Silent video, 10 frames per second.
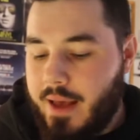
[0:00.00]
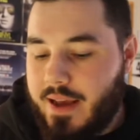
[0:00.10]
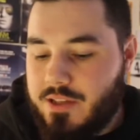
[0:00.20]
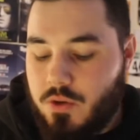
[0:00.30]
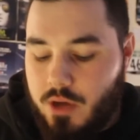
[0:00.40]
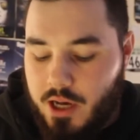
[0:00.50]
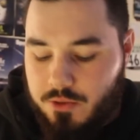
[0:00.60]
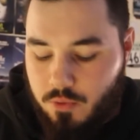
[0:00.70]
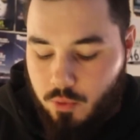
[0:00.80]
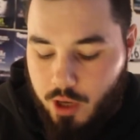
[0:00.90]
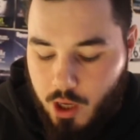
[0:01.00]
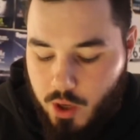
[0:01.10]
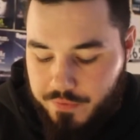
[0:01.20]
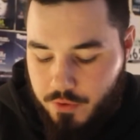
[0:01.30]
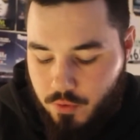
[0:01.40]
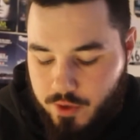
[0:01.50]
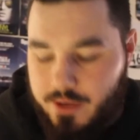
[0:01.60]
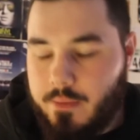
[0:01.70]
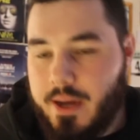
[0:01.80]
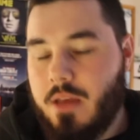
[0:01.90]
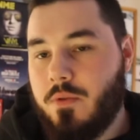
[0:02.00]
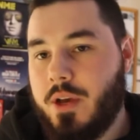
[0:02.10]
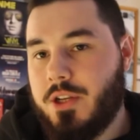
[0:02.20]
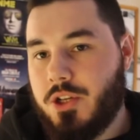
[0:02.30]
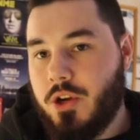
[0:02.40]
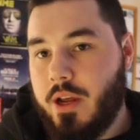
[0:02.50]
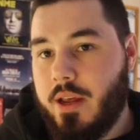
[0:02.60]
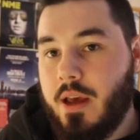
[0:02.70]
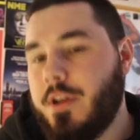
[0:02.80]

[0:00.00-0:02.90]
And as you guys will know, if you read your medieval history,